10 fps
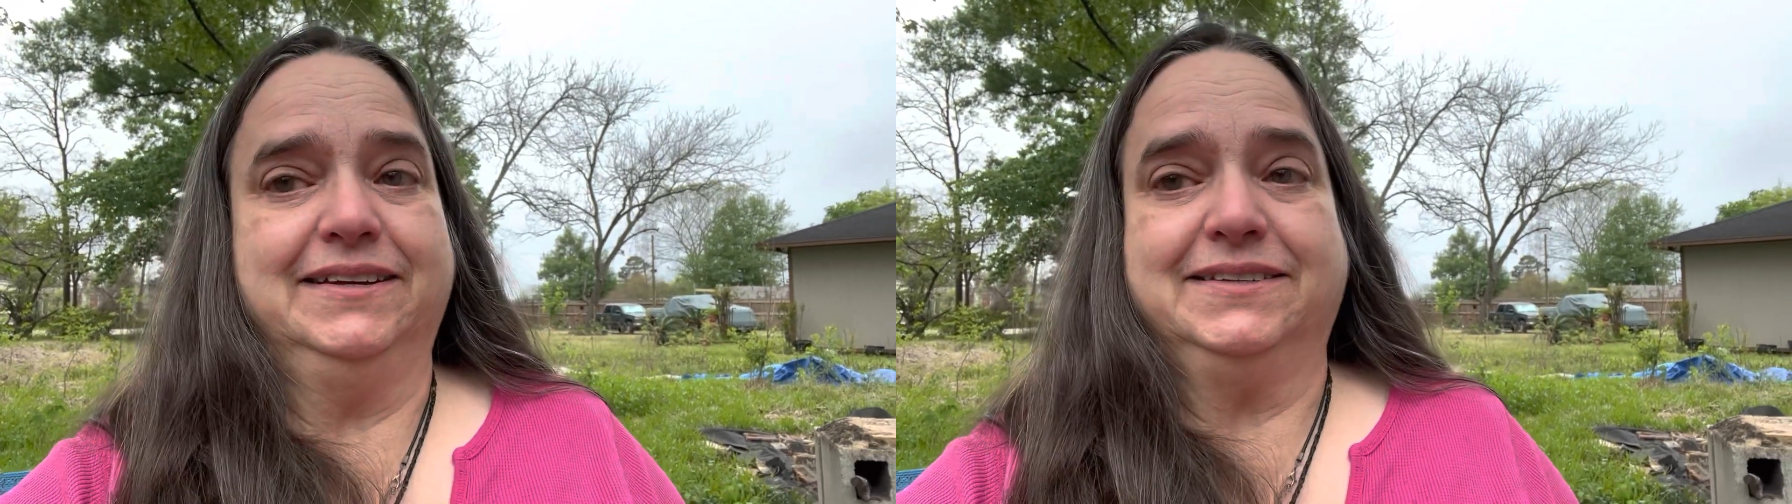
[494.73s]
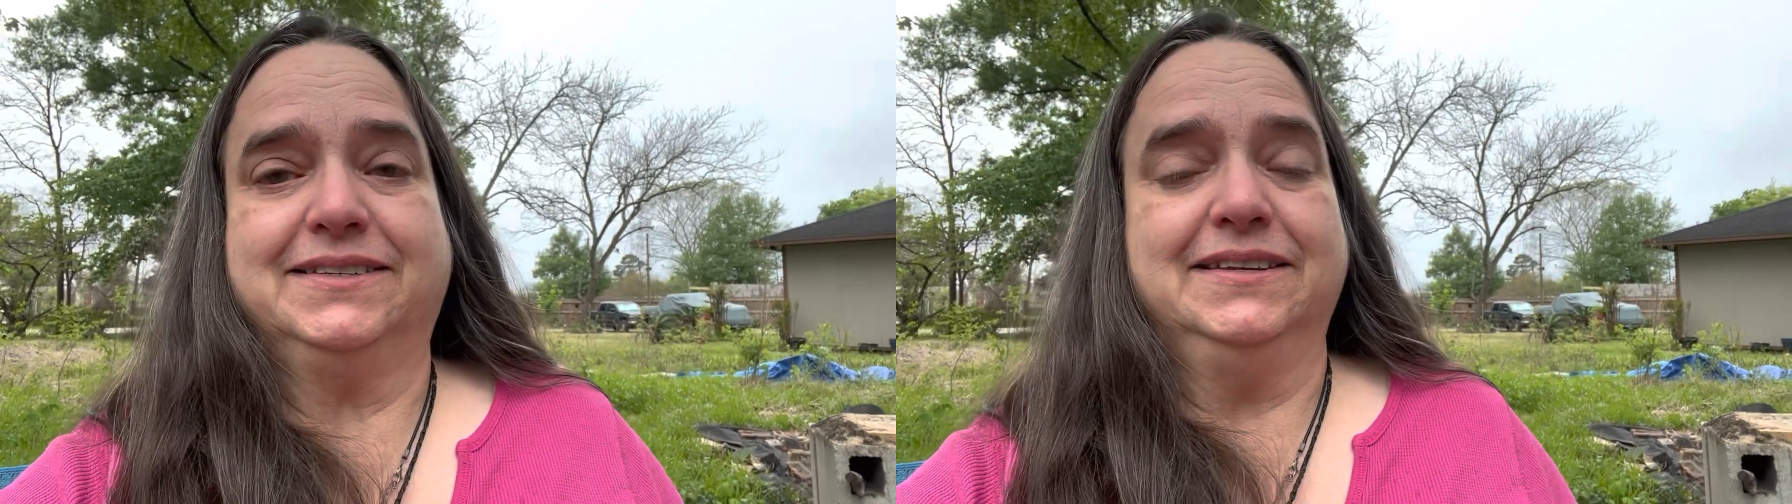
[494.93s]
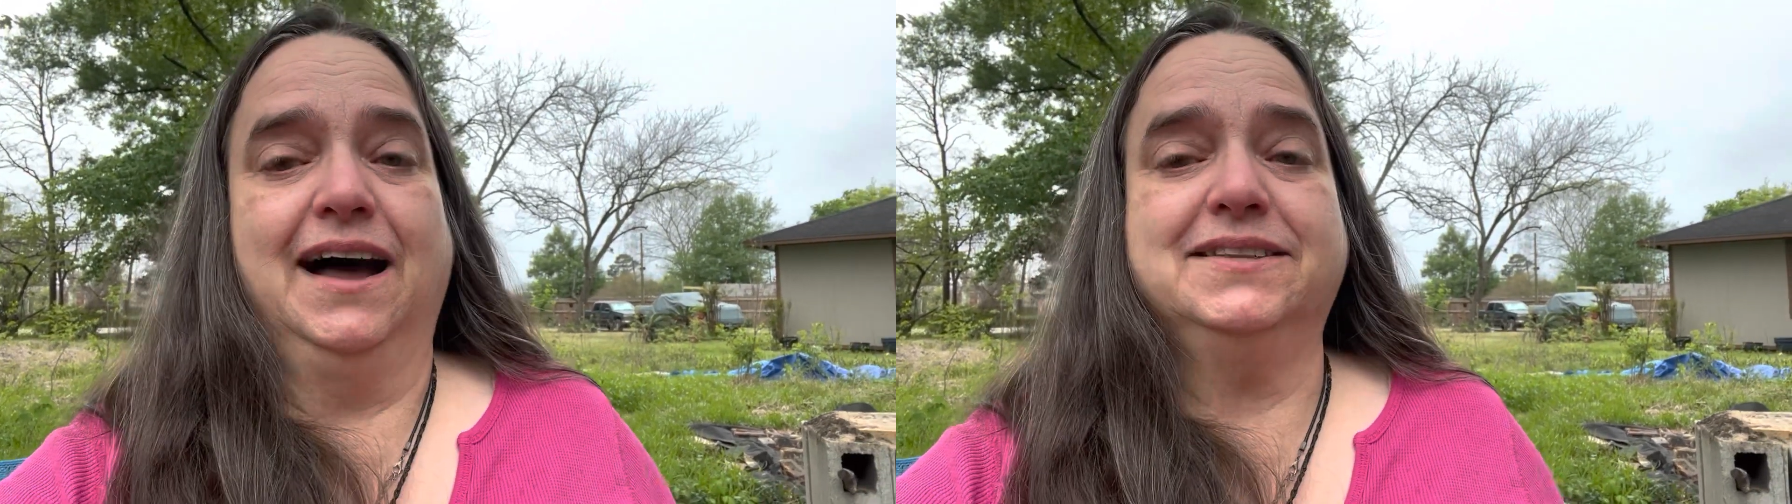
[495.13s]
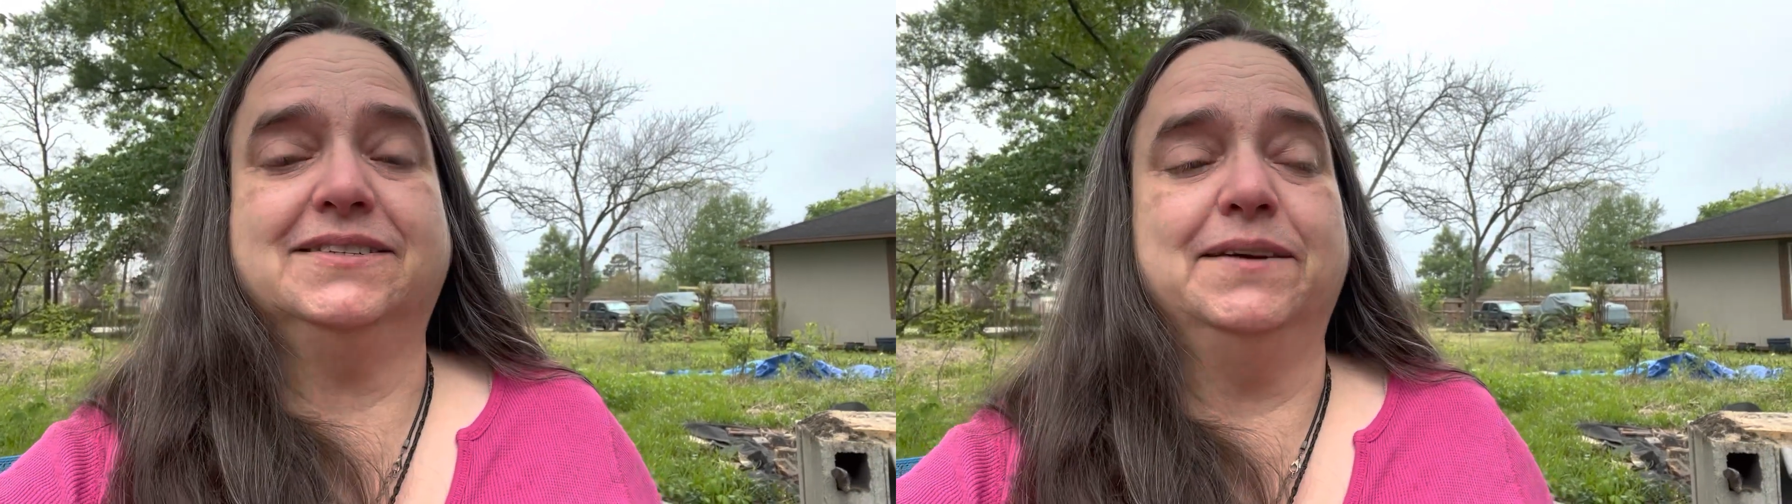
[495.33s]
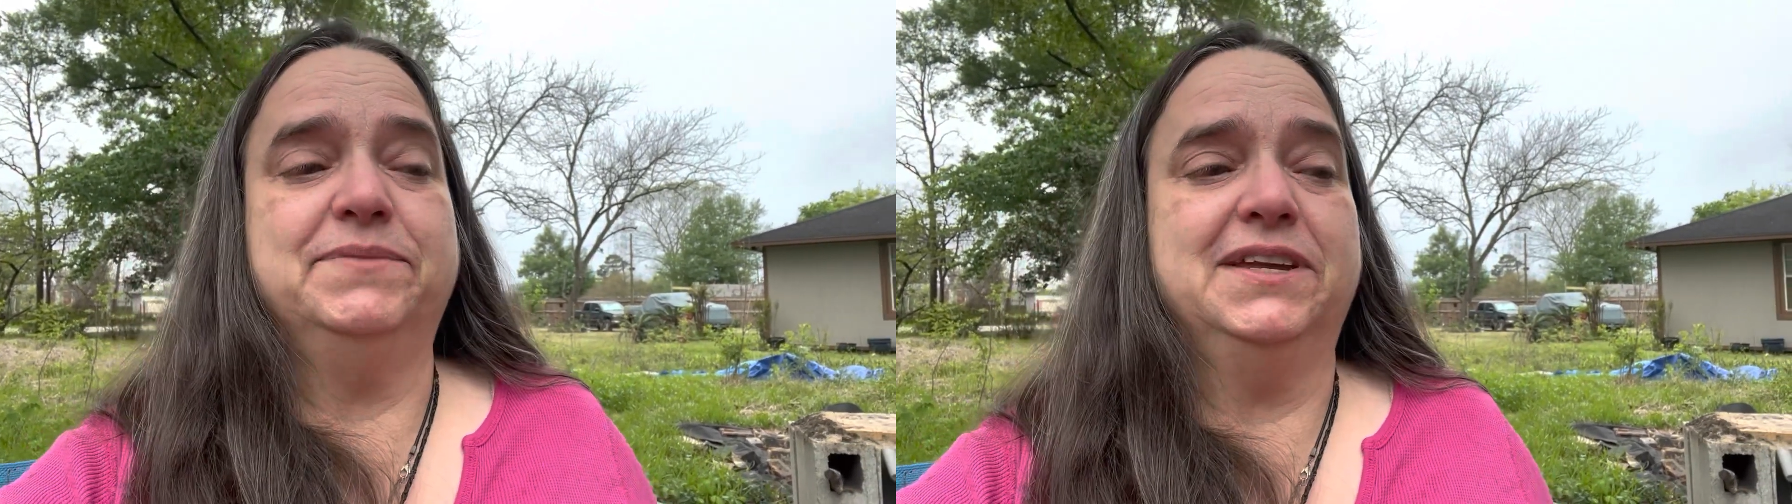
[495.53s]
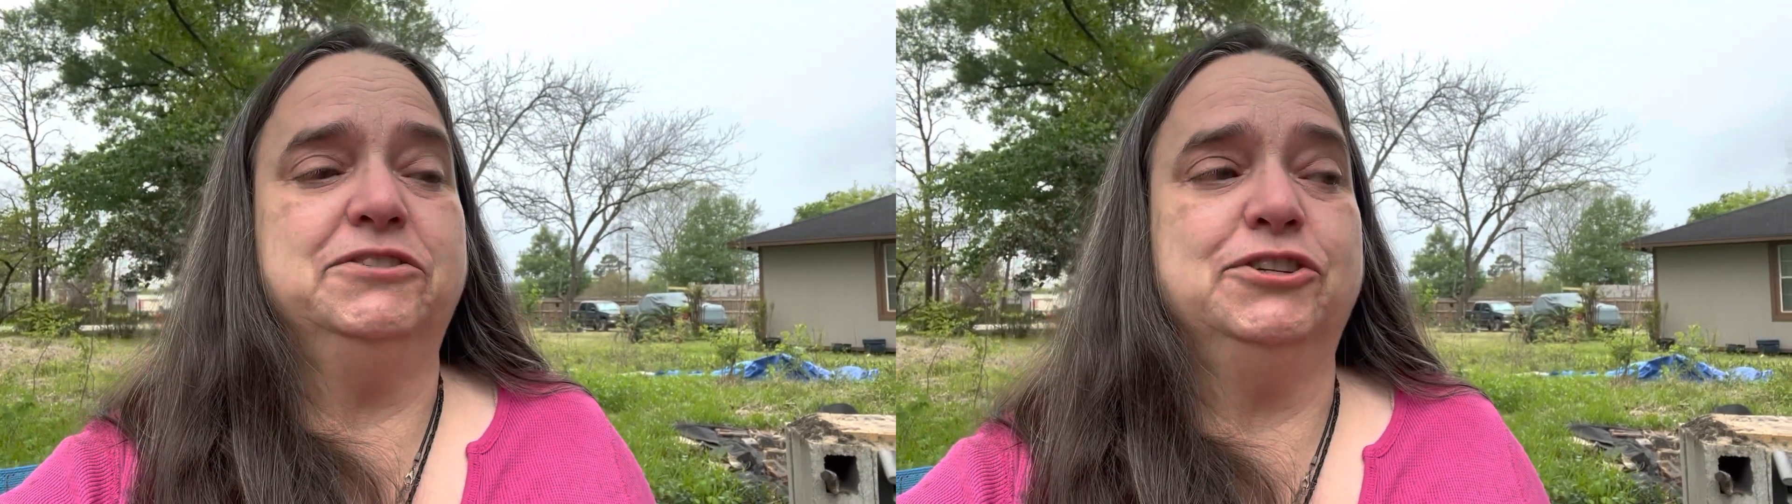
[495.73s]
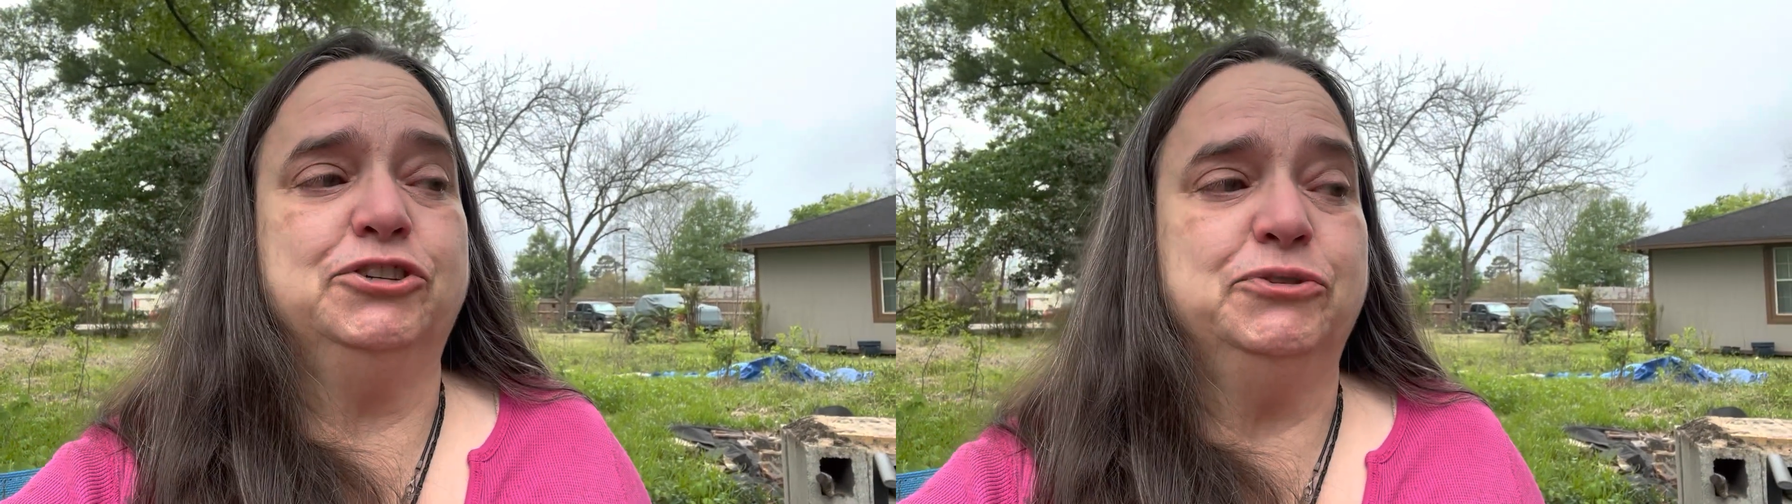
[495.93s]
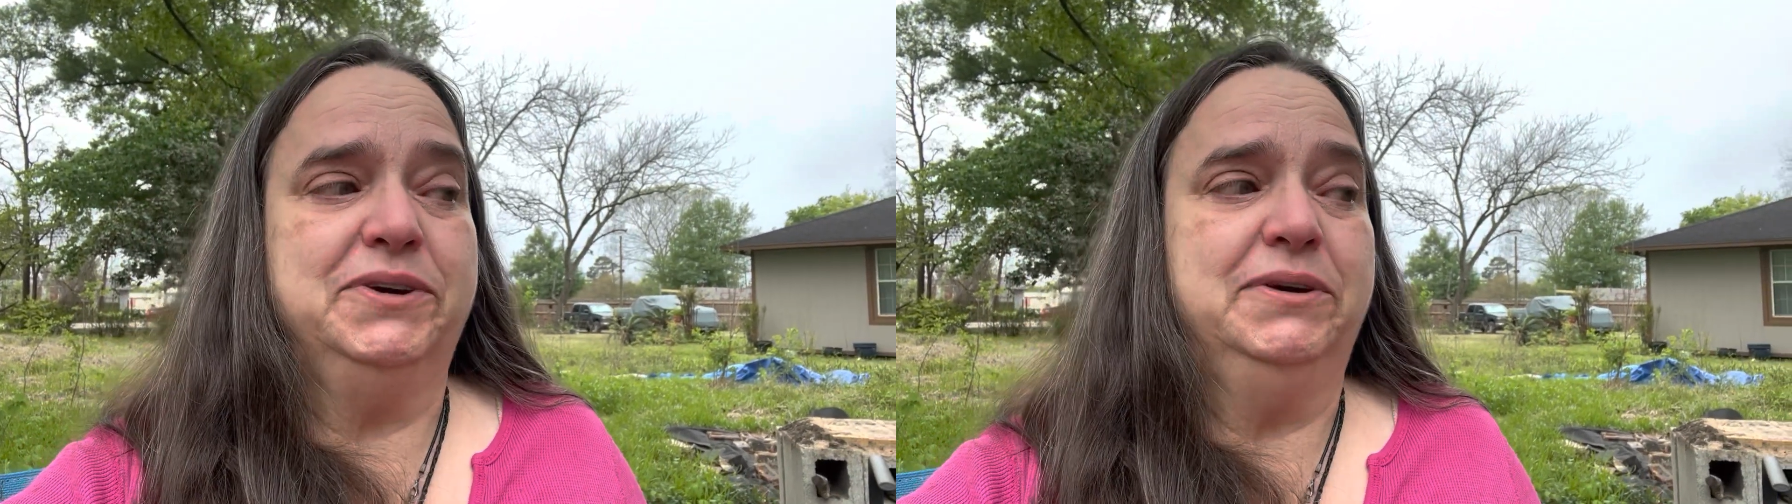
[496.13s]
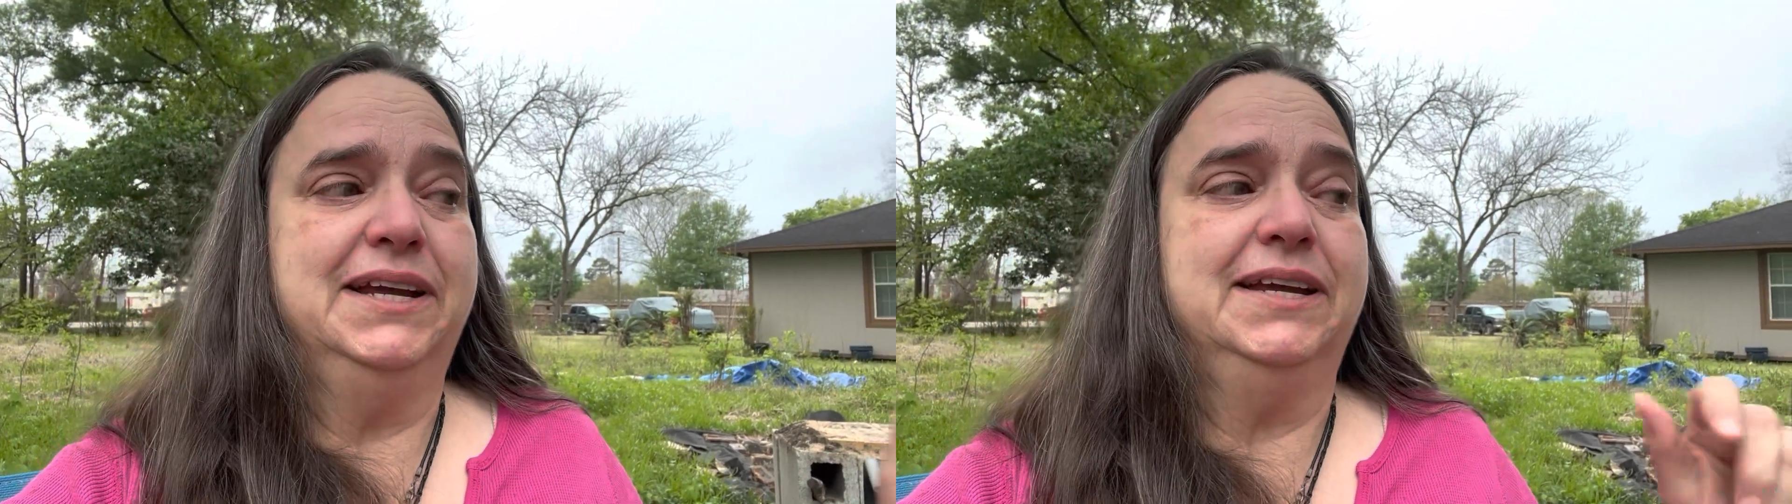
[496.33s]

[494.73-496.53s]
it's not something to do